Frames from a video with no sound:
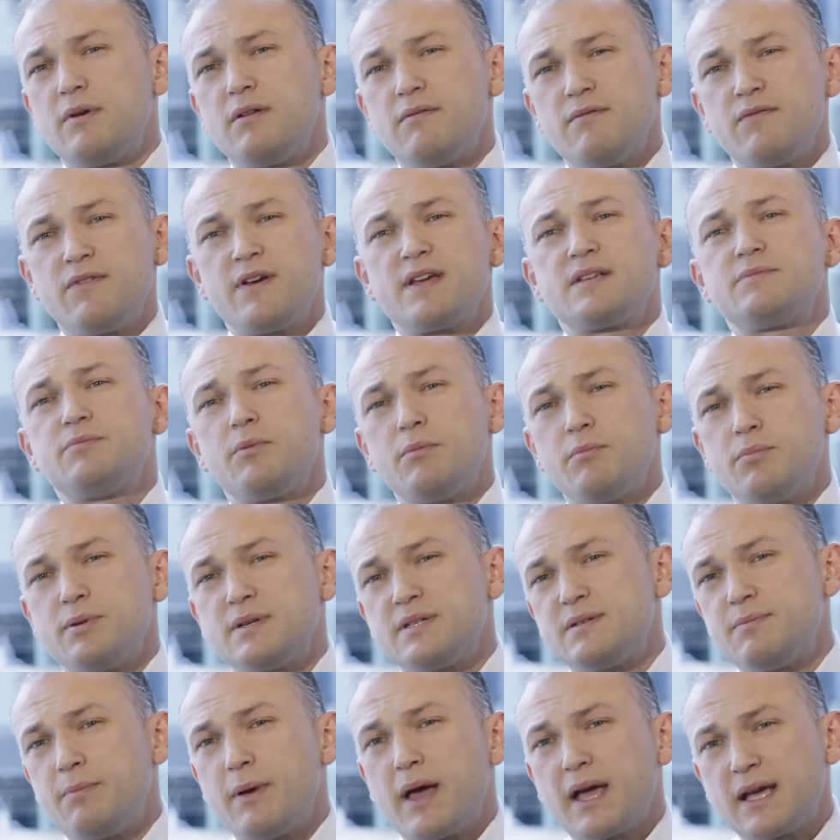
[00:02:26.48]
an investment
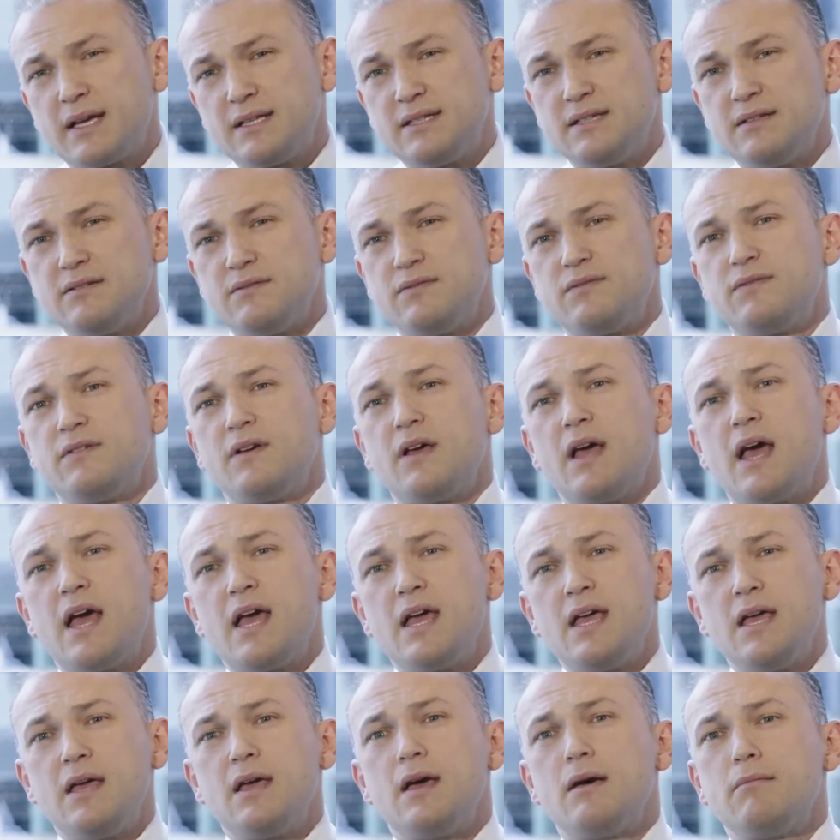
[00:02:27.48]
perspective,
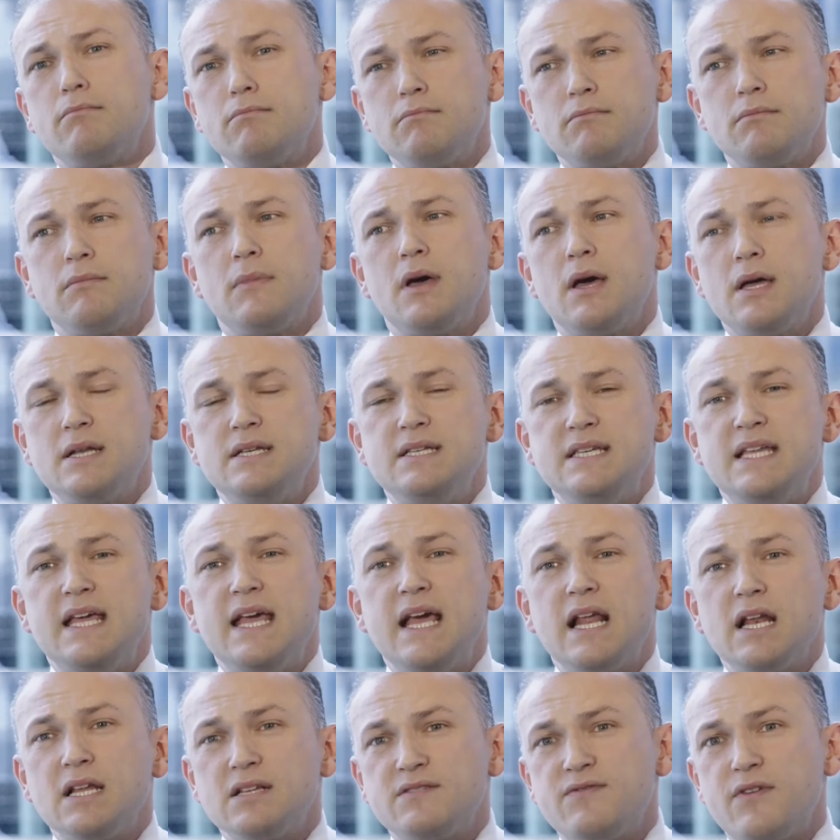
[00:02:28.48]
a
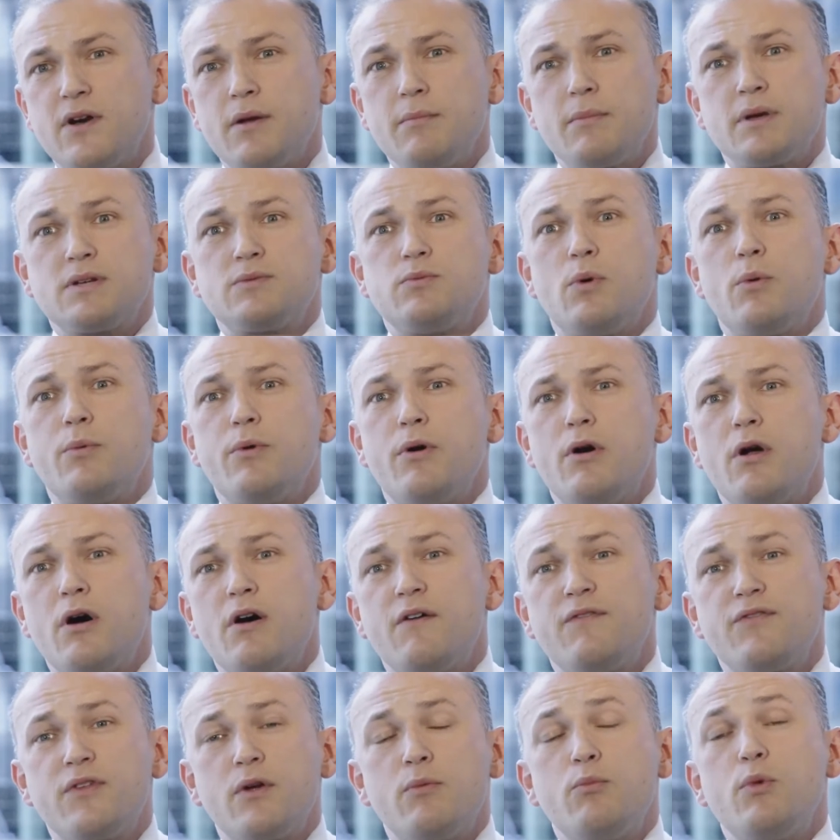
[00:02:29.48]
deal is very much what we're
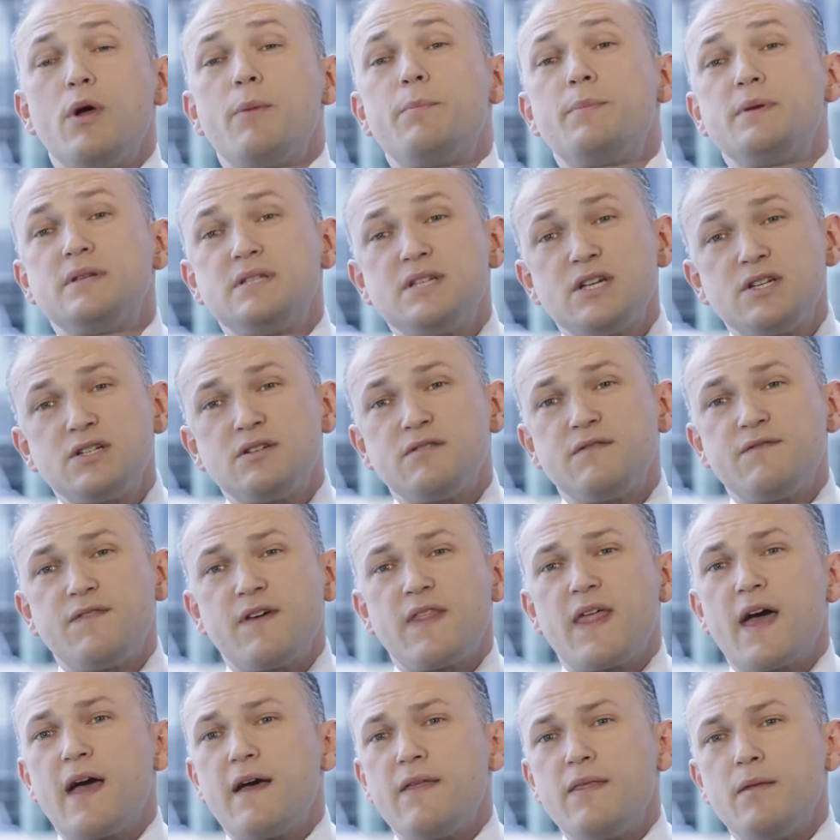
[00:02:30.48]
after, and we're positioned
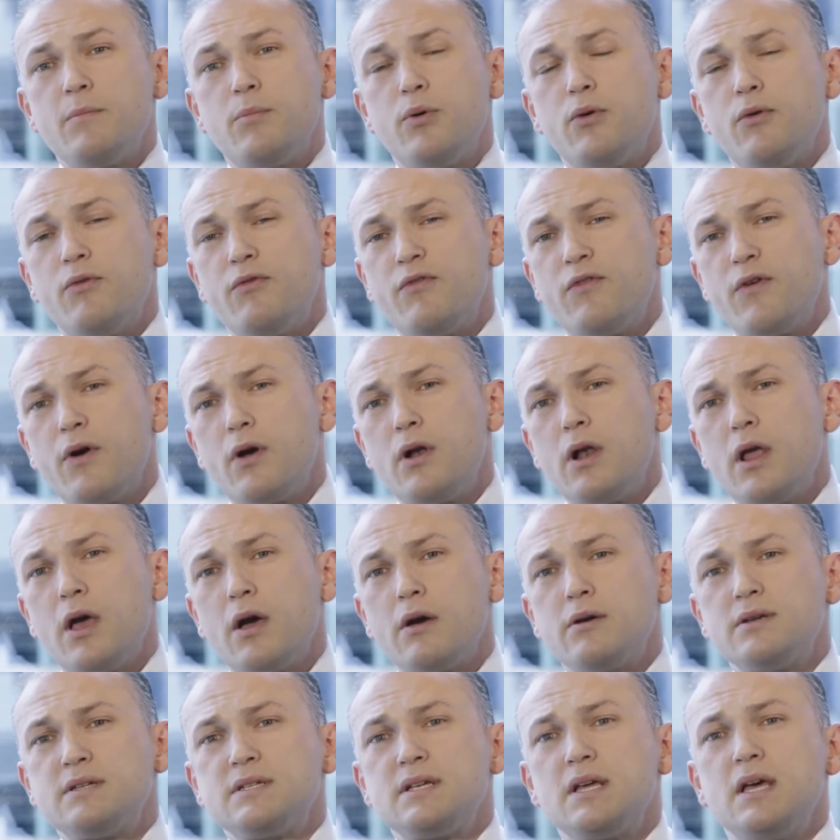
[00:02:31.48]
for that in the
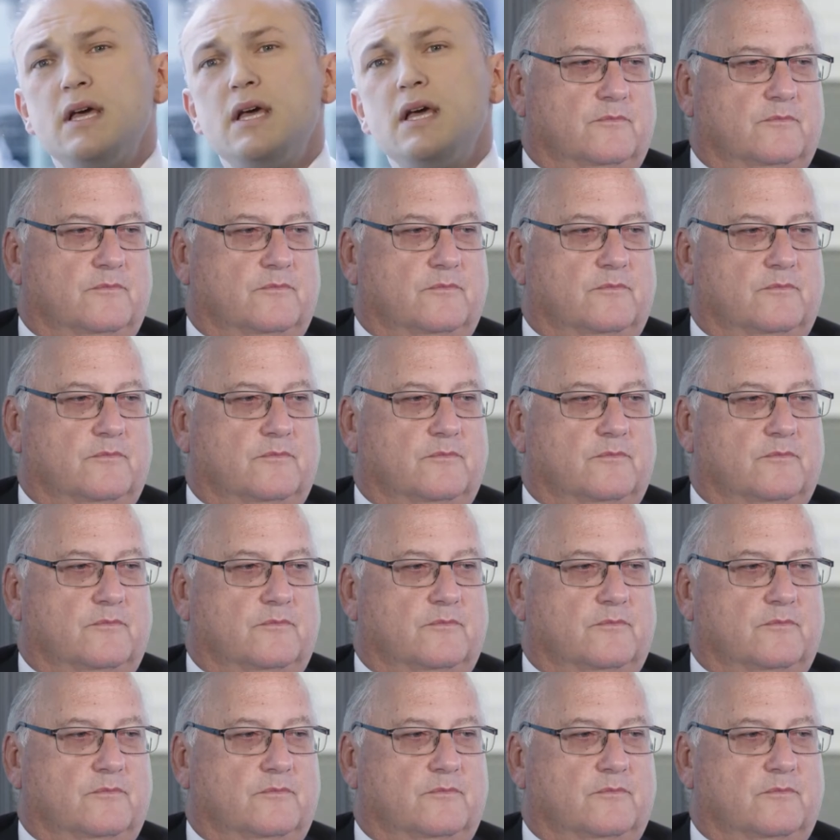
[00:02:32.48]
portfolios.